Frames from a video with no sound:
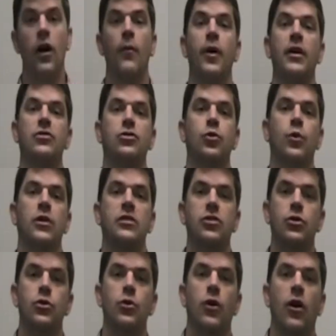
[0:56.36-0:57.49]
on page
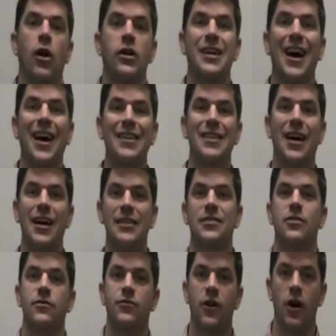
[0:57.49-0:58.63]
22, are
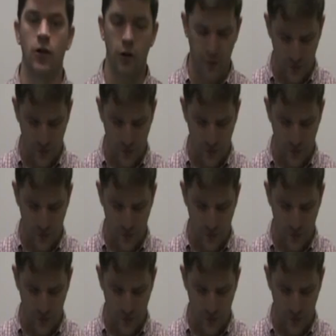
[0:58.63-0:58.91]
guidelines to follow